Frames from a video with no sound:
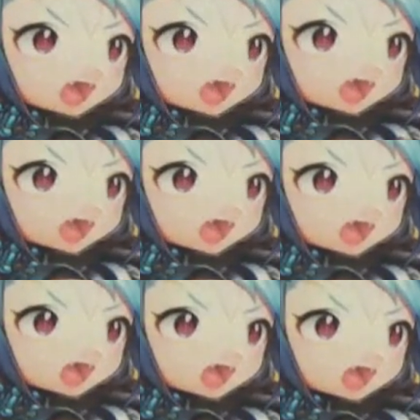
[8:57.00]

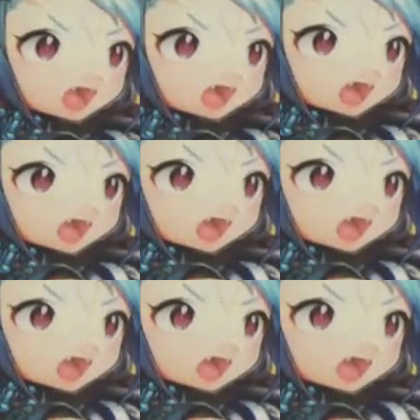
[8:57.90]
Basically,
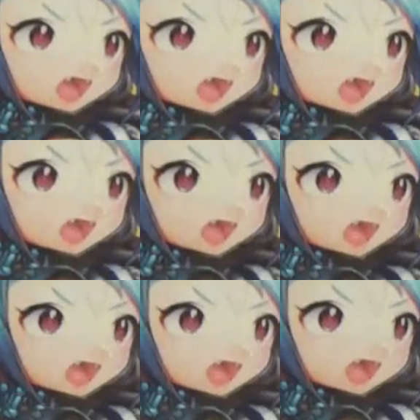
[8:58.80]
it is
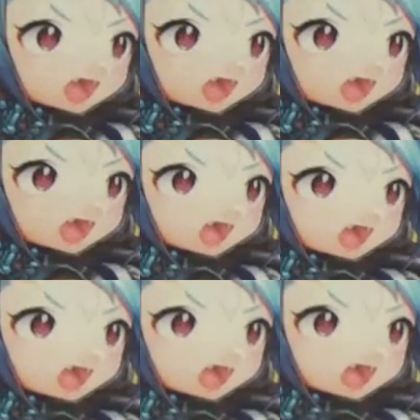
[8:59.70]
here to
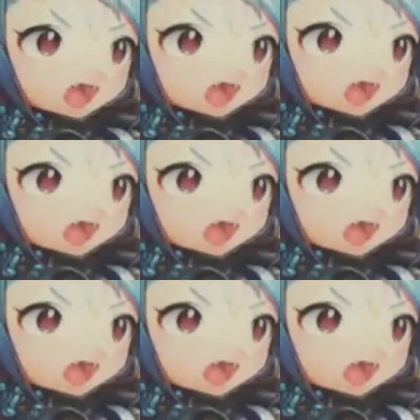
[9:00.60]
search